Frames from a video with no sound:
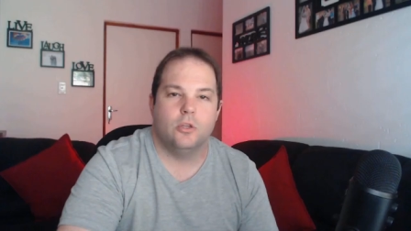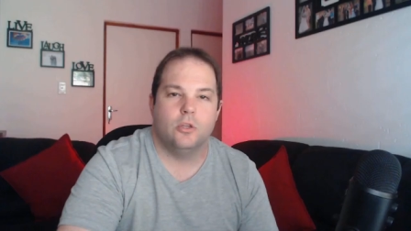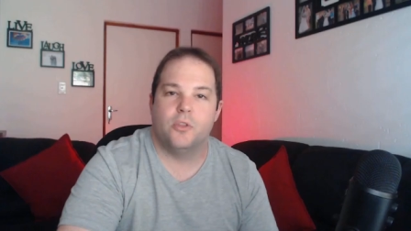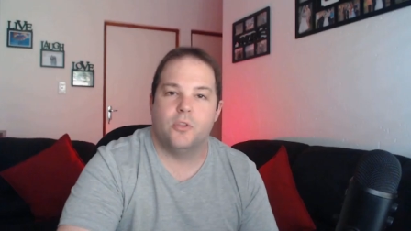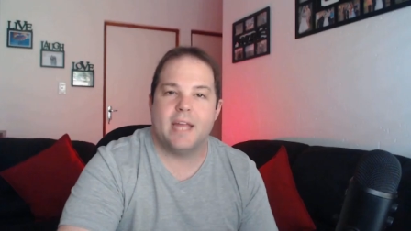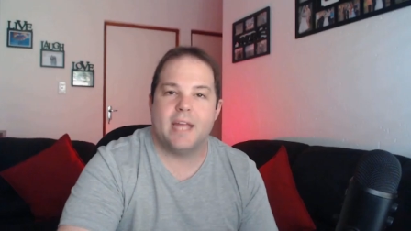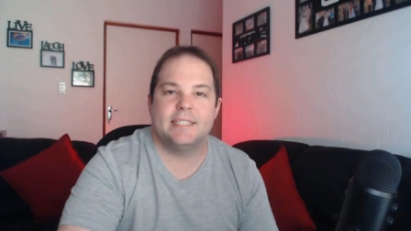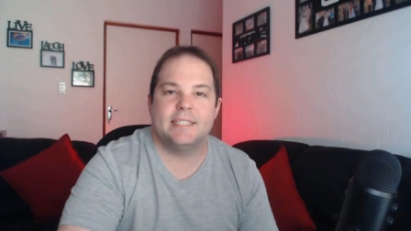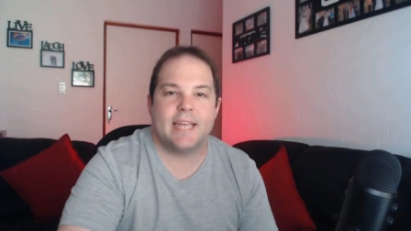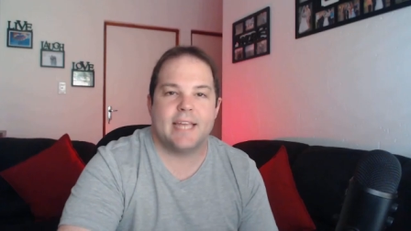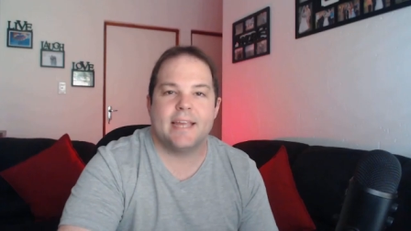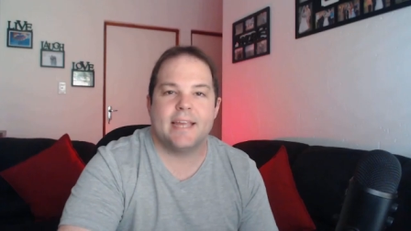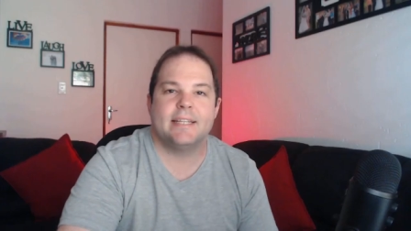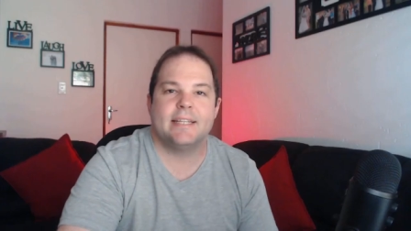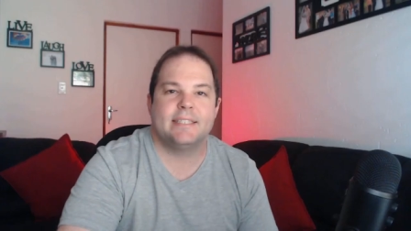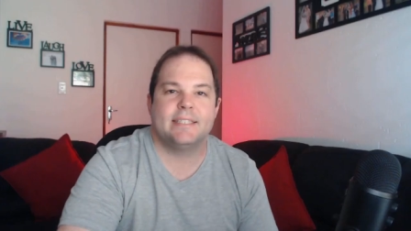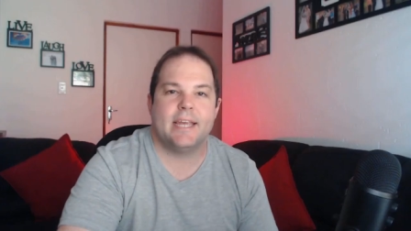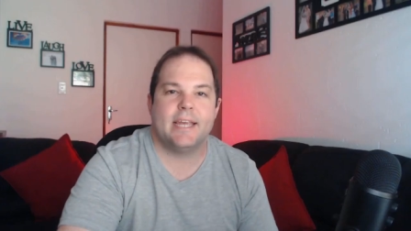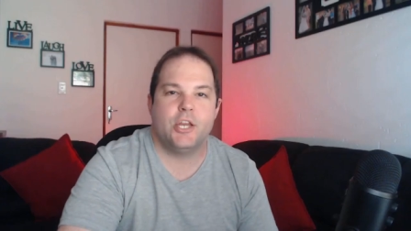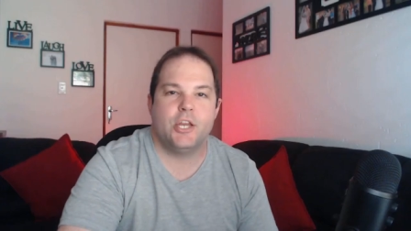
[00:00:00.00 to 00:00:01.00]
You'll then say
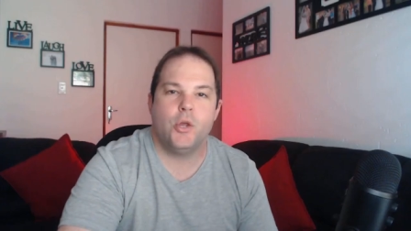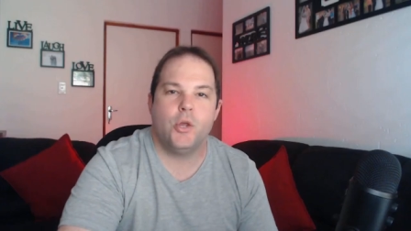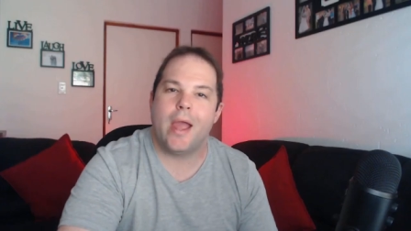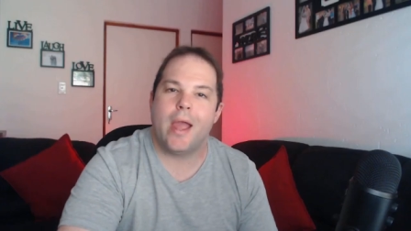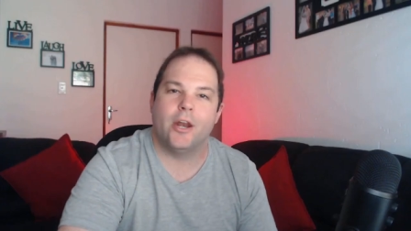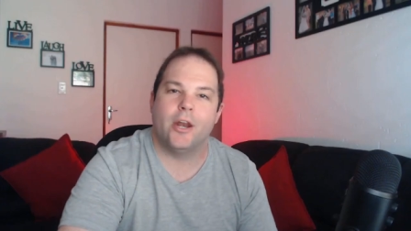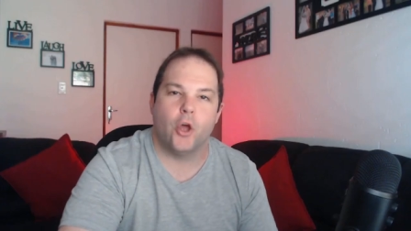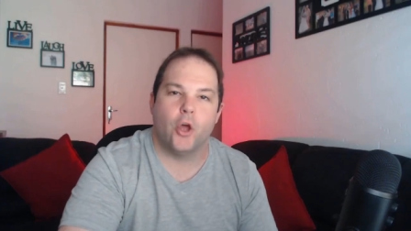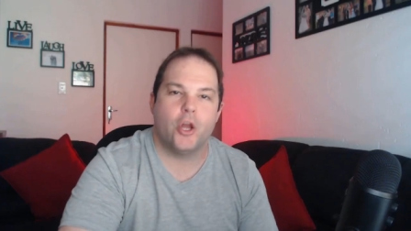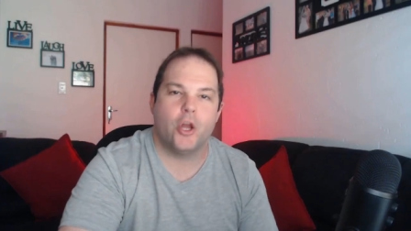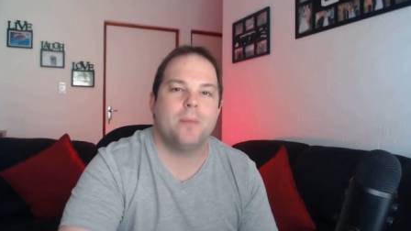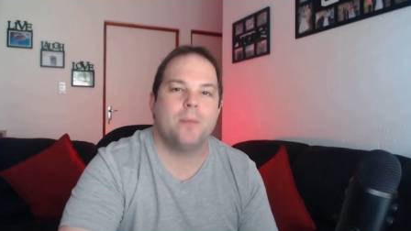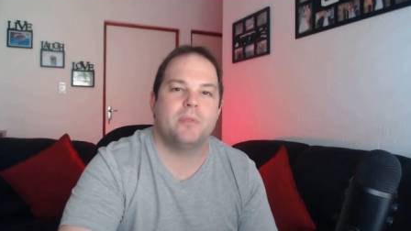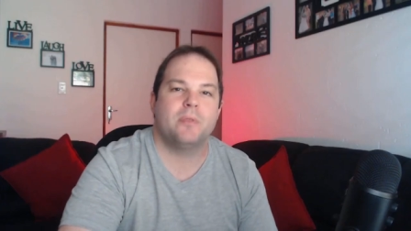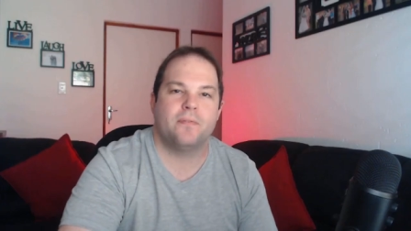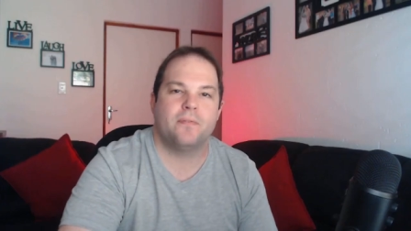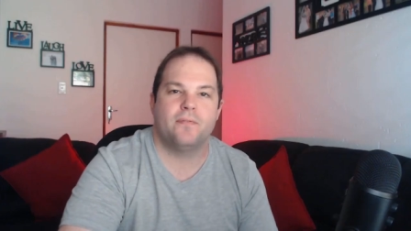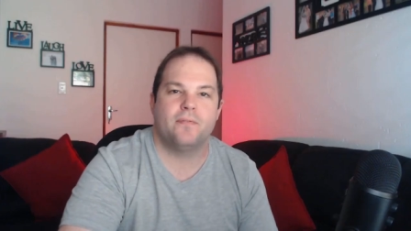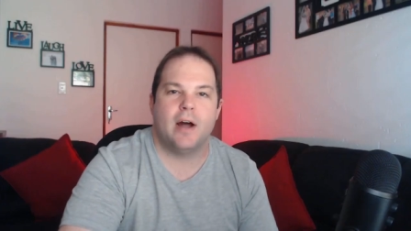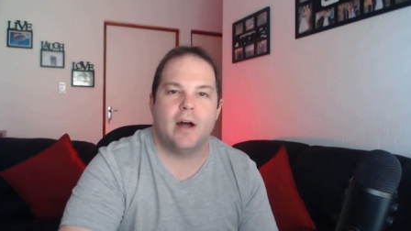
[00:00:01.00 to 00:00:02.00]
continue and load up
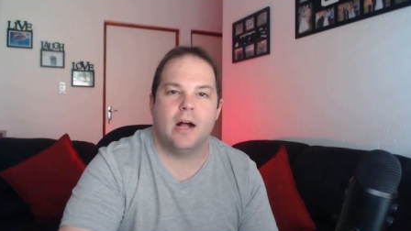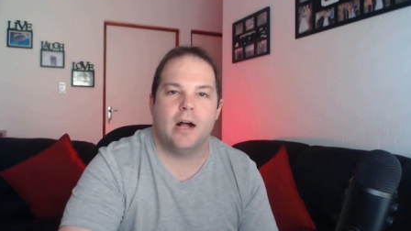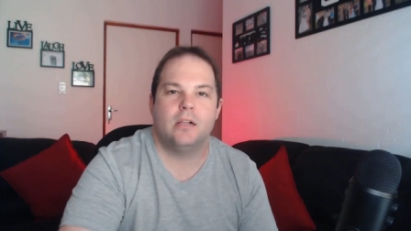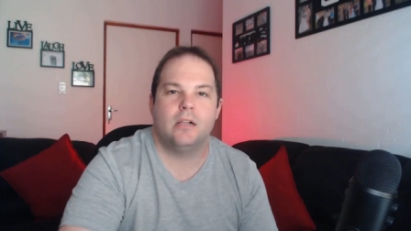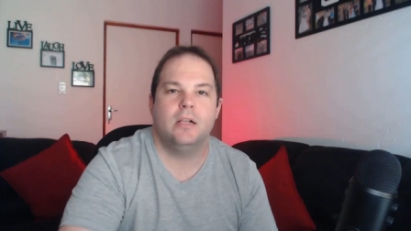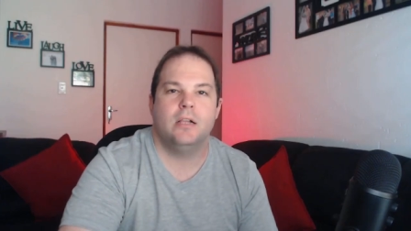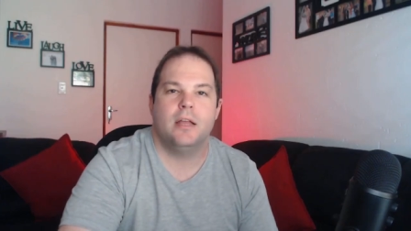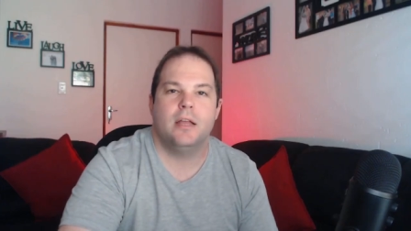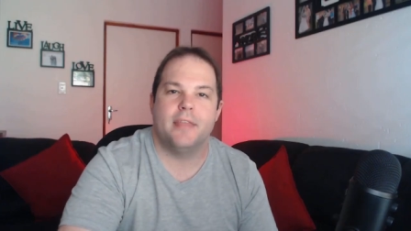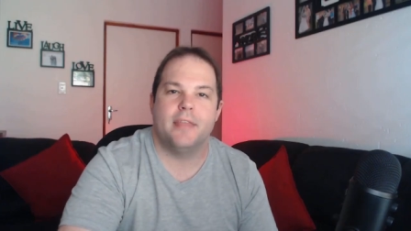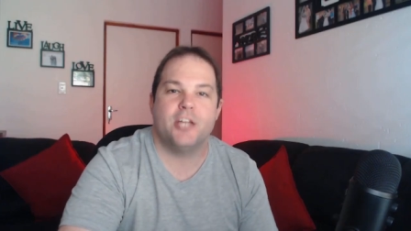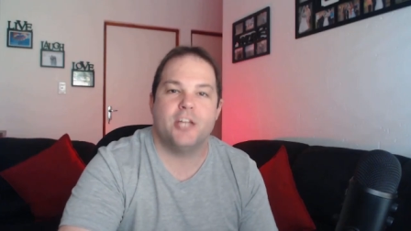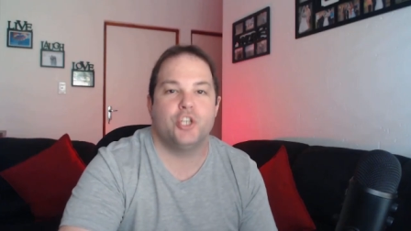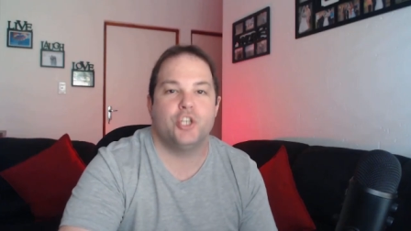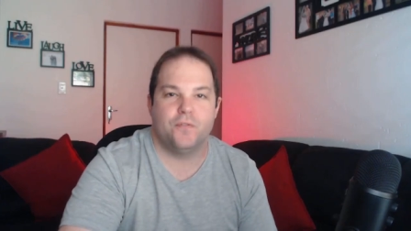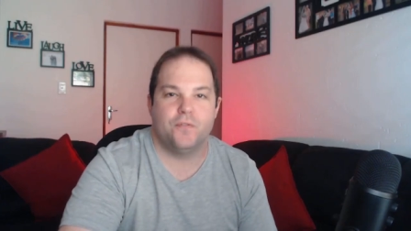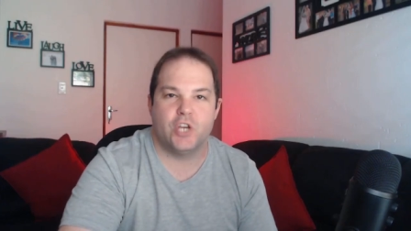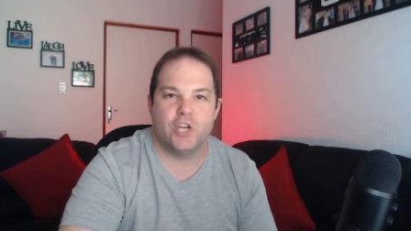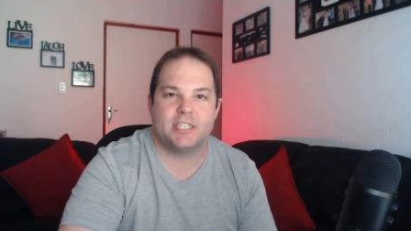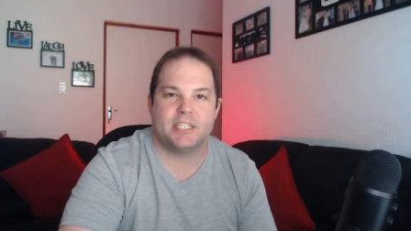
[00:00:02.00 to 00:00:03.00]
the file that
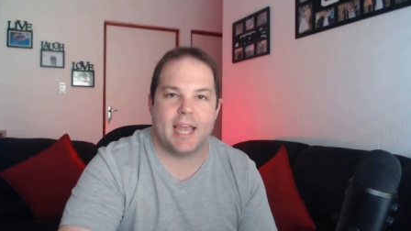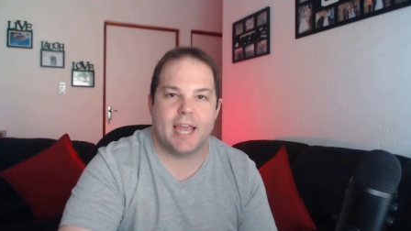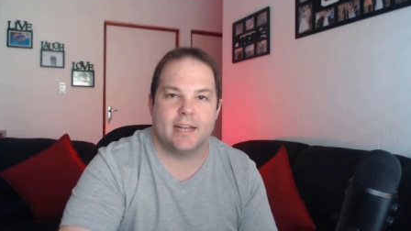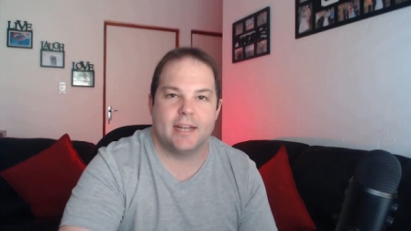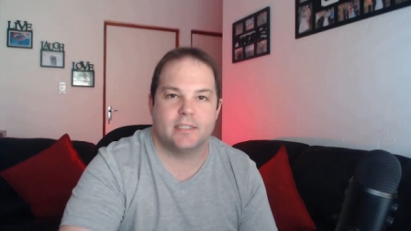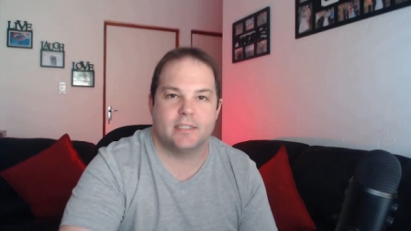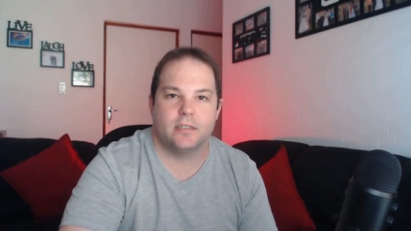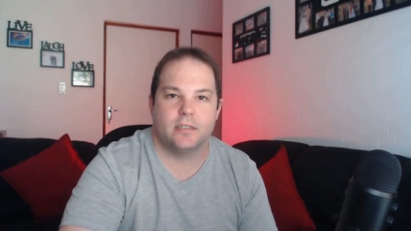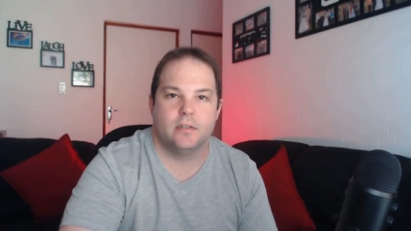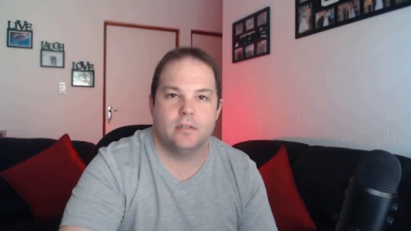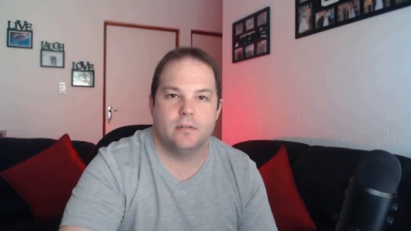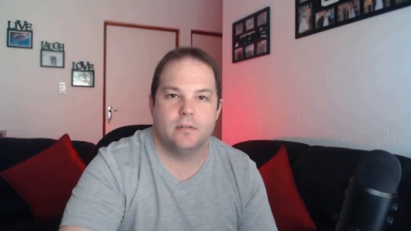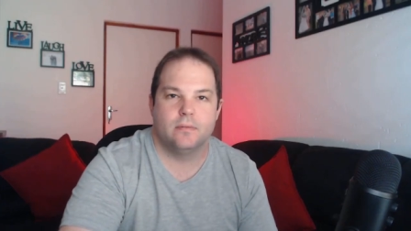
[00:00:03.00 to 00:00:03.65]
you've just edited.